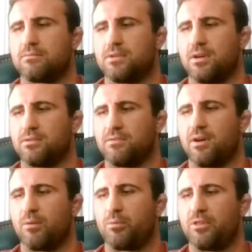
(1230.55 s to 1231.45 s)
you know,
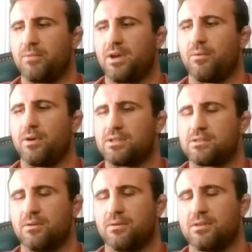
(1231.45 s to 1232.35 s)
developing them that way.
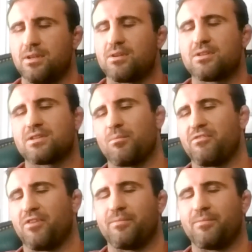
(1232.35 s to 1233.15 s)
So it's going to be